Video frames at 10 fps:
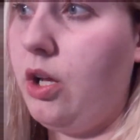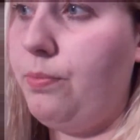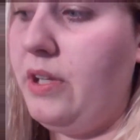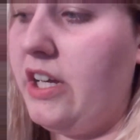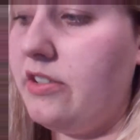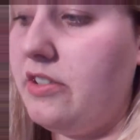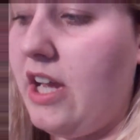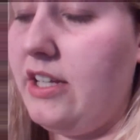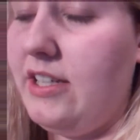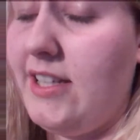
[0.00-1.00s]
because
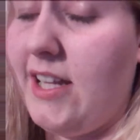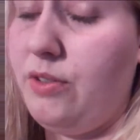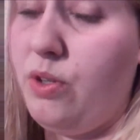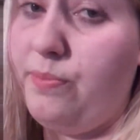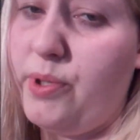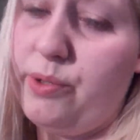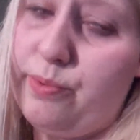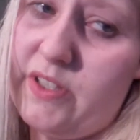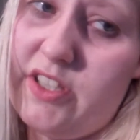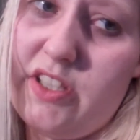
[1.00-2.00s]
I did that on
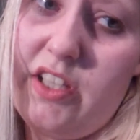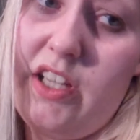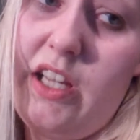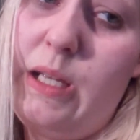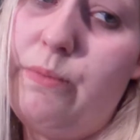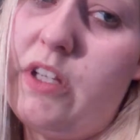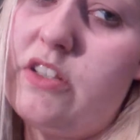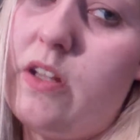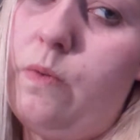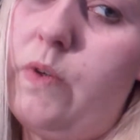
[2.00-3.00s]
purpose because
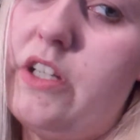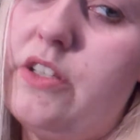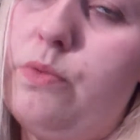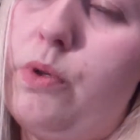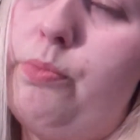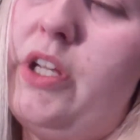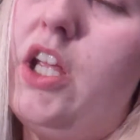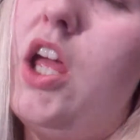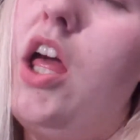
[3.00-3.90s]
otherwise I would be